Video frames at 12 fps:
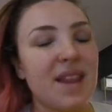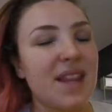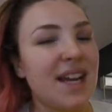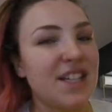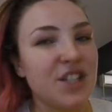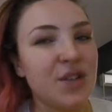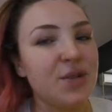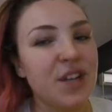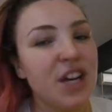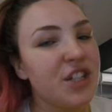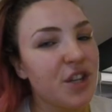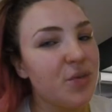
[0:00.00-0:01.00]
like I
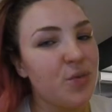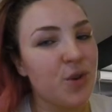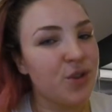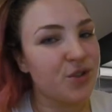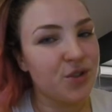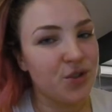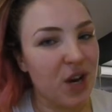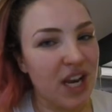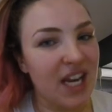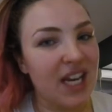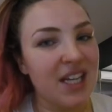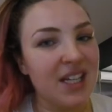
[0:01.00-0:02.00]
just don't want to
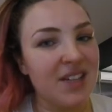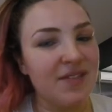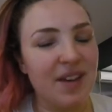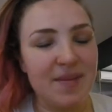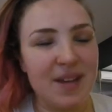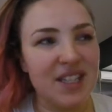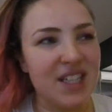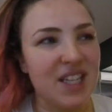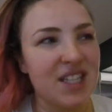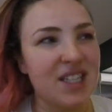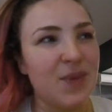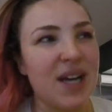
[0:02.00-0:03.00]
train.
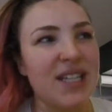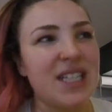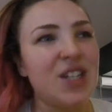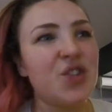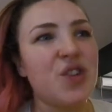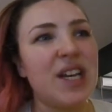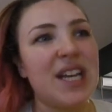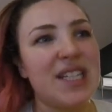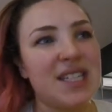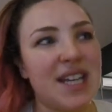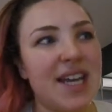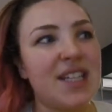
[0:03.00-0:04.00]
But I didn't train
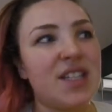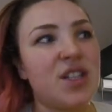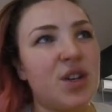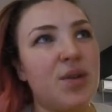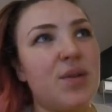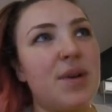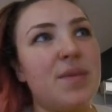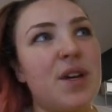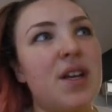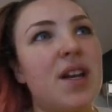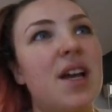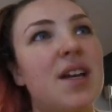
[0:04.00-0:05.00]
yesterday, so I'm gonna
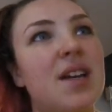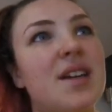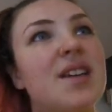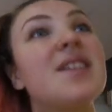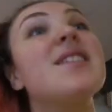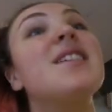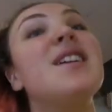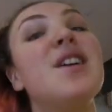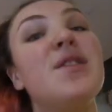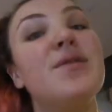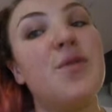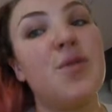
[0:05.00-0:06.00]
like
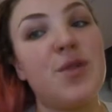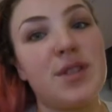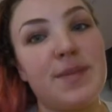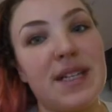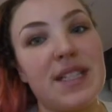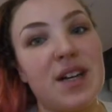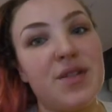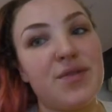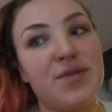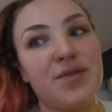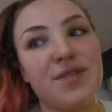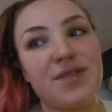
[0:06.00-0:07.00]
force myself
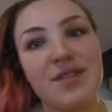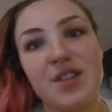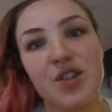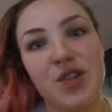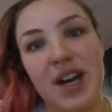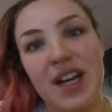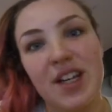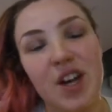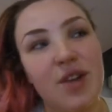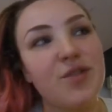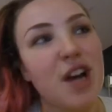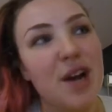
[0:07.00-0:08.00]
to train, you know,
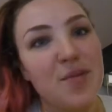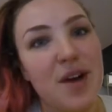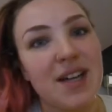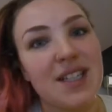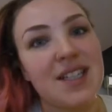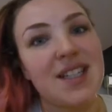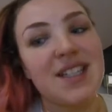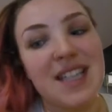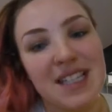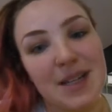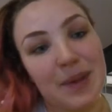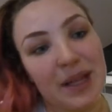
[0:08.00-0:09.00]
try and practice the
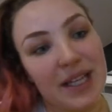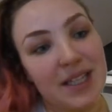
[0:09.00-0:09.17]
discipline.